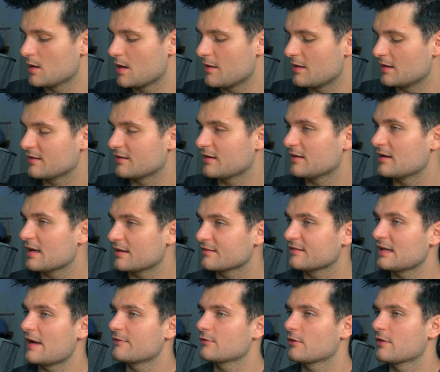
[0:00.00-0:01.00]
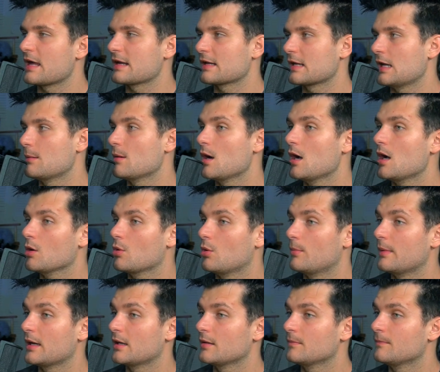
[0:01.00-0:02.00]
And then next after that came
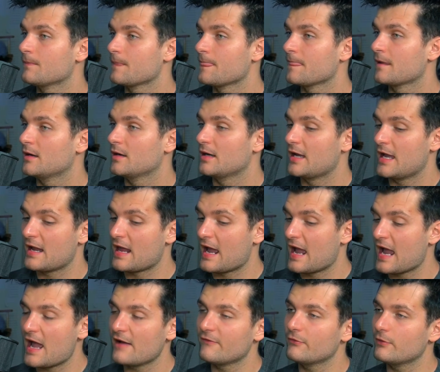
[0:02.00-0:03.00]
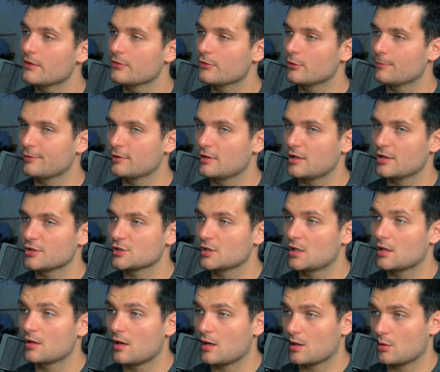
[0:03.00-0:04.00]
Aquaman. And halfway through production
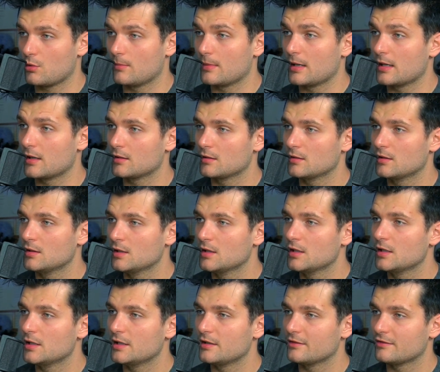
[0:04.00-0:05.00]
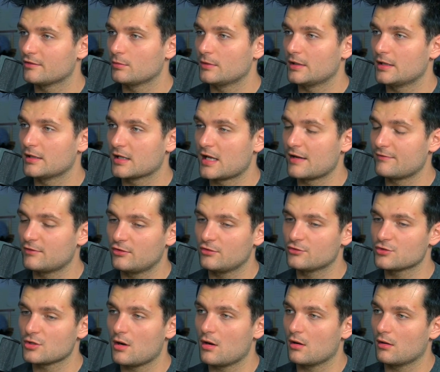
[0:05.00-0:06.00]
on Aquaman is when Kevin
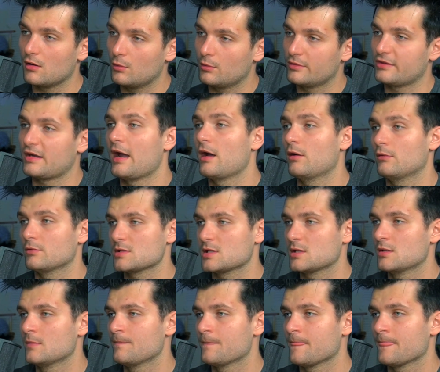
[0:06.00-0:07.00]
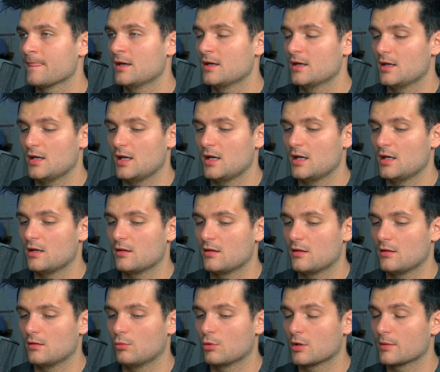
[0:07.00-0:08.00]
Sujihara was out and
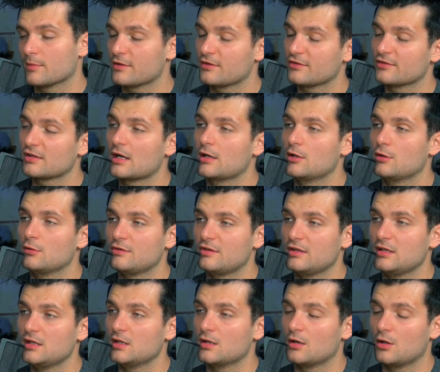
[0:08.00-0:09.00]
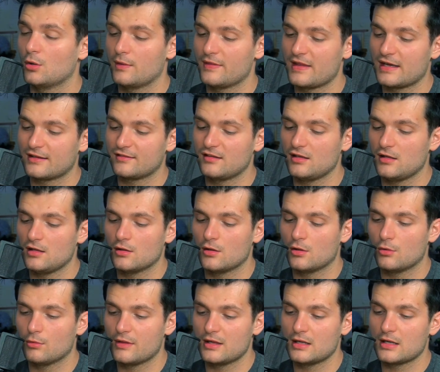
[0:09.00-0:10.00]
the Warner Brothers got a new CEO, and that
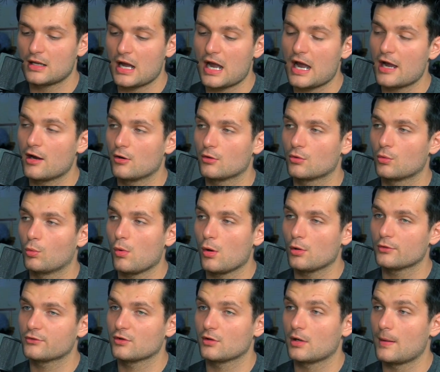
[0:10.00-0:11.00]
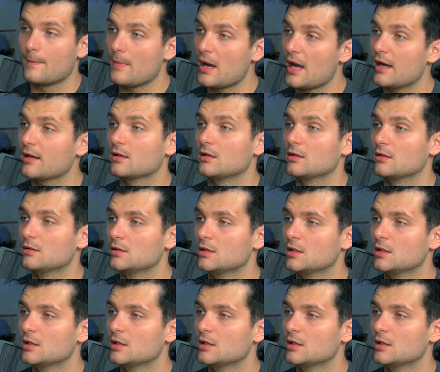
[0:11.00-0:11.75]
CEO then hired Walter Hamada